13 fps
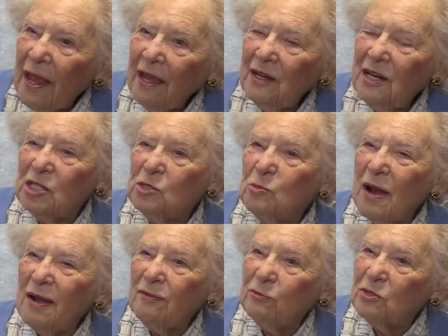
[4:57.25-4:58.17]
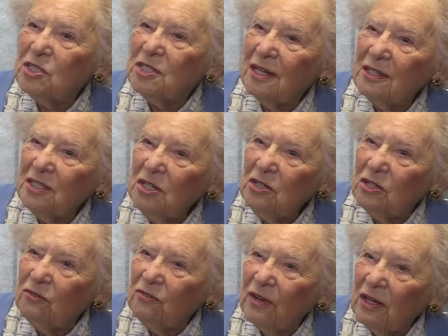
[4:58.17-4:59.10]
And his wife was sucked
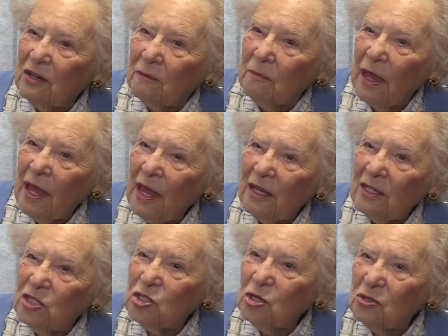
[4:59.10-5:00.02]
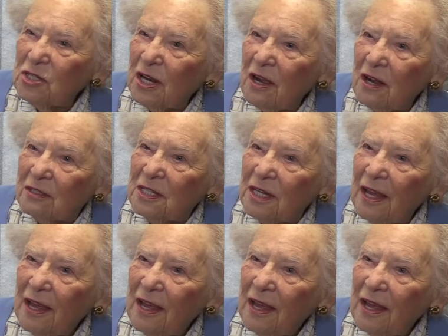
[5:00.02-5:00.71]
into the funnel and shot out.